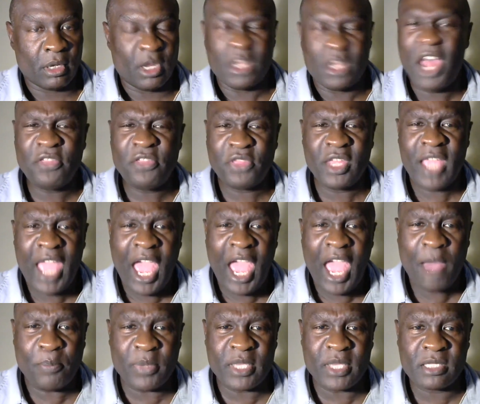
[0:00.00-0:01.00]
Nothing
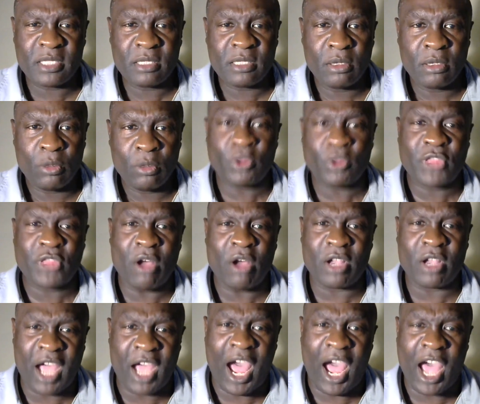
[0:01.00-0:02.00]
happens
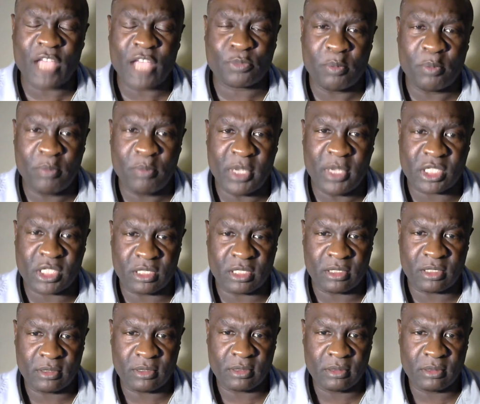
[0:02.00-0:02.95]
without God's permission.